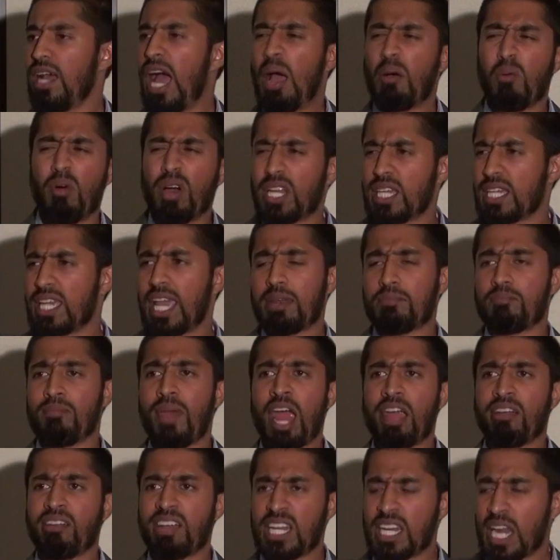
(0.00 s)
I want to get
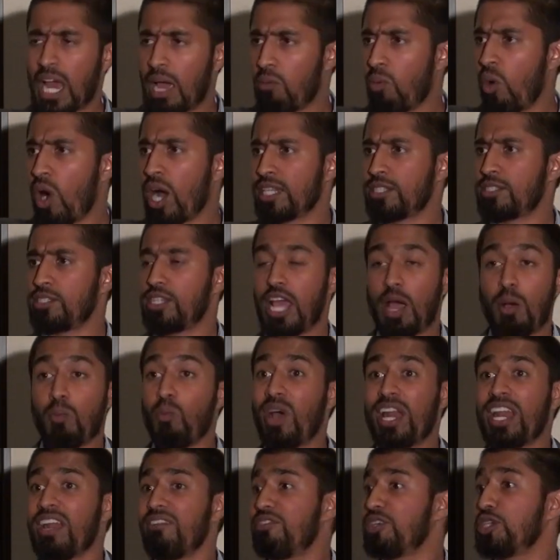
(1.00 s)
married. I want
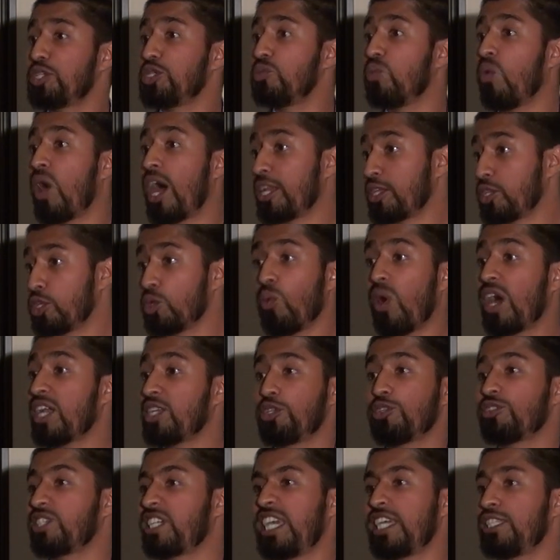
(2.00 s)
whatever you want. You
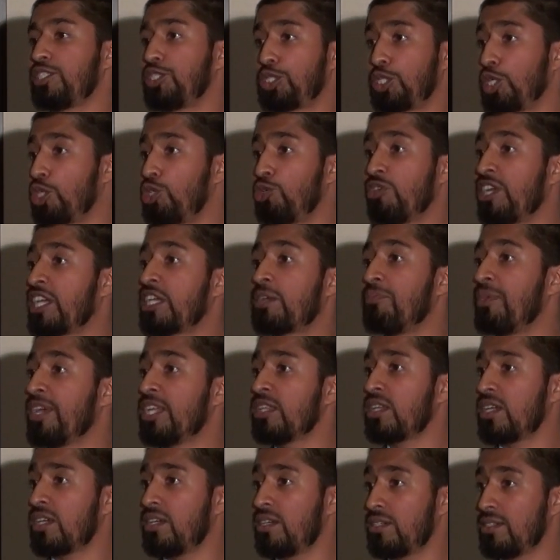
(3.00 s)
want your kids to drink
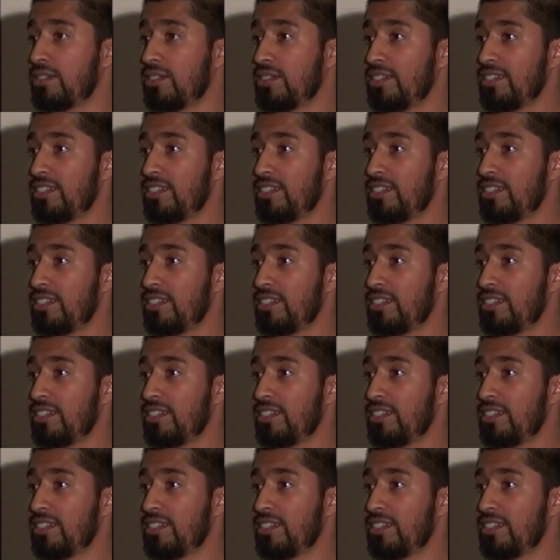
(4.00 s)
milk?